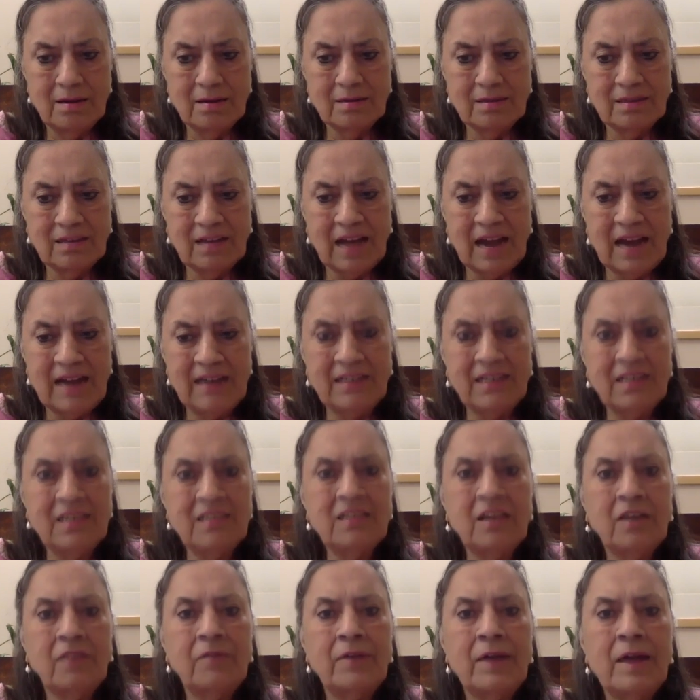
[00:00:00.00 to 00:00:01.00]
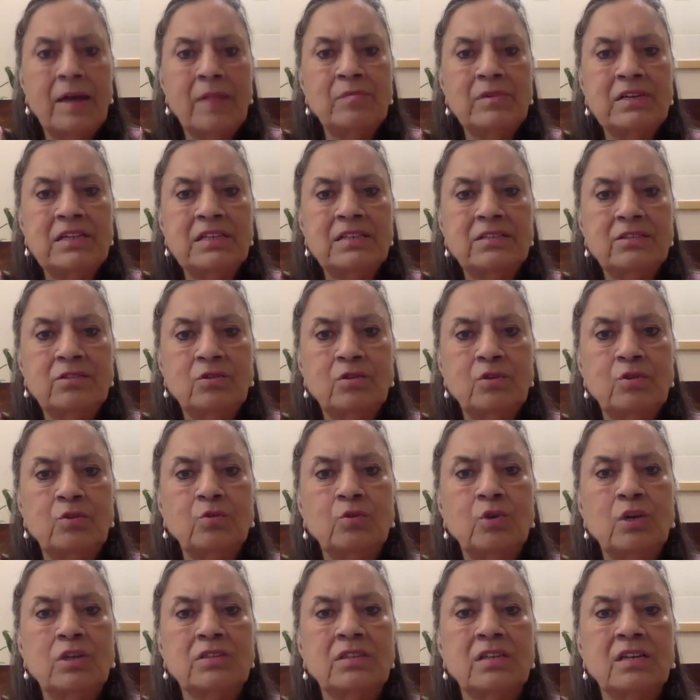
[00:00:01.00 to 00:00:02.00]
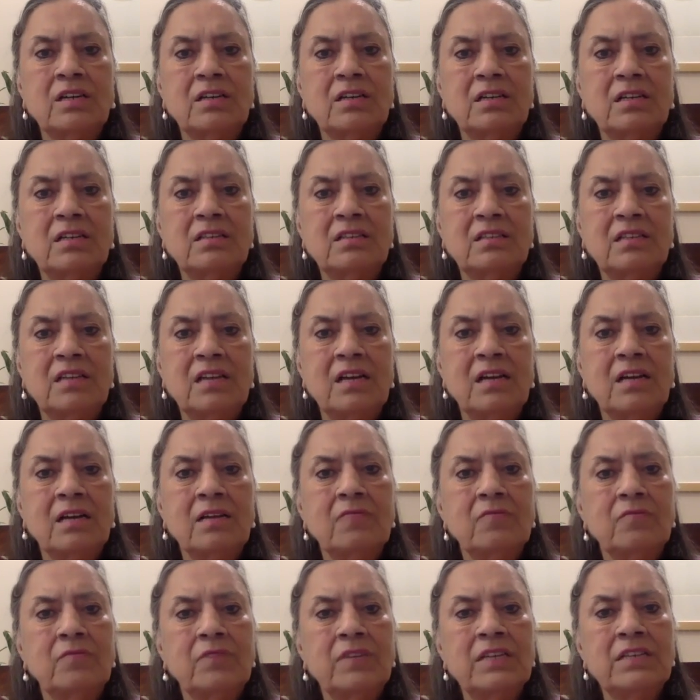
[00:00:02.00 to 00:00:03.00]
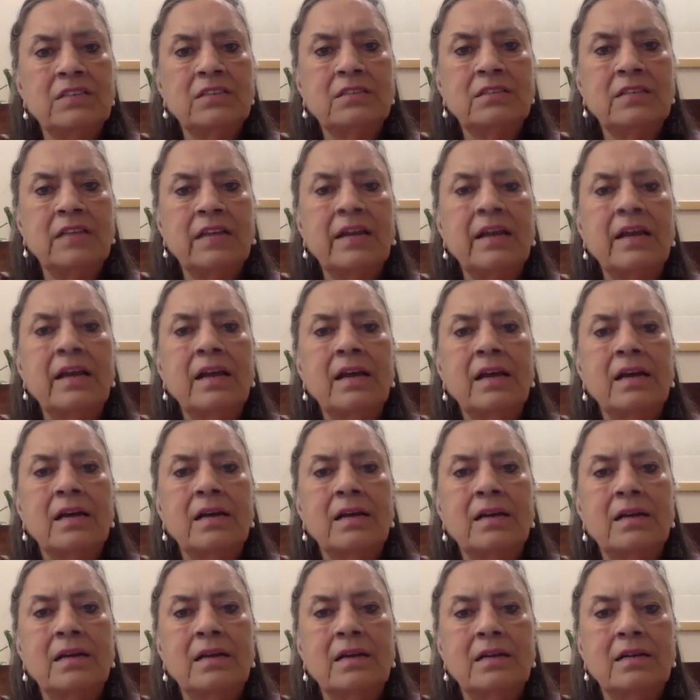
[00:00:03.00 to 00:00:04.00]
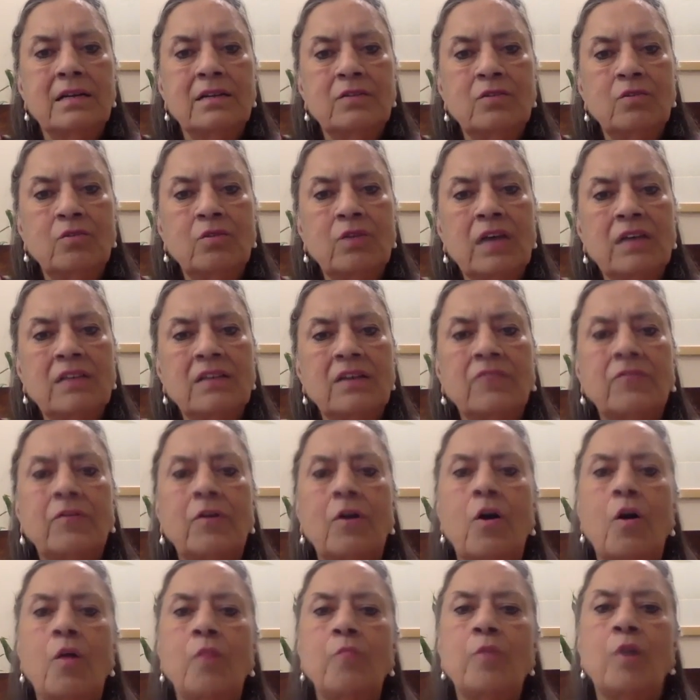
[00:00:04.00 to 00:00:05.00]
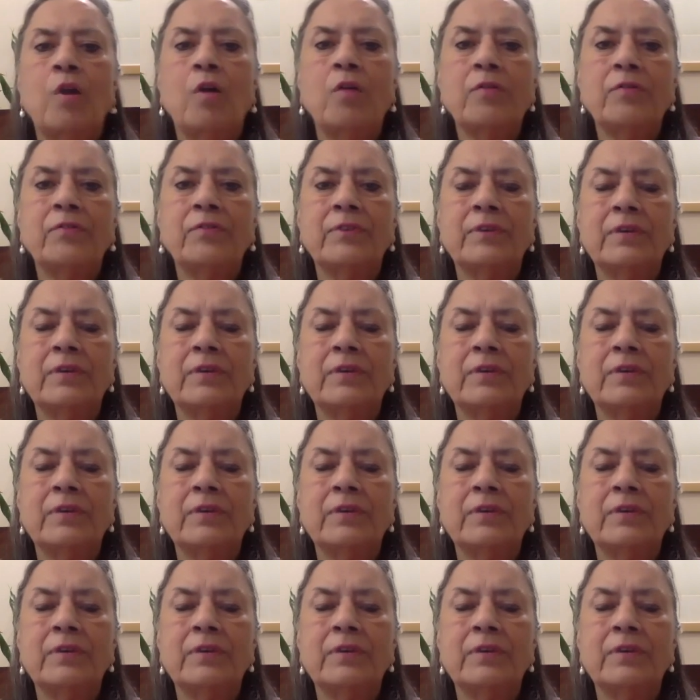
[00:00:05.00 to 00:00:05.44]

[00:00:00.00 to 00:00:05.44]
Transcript: guided the families to do a certain thing, which they took as a form of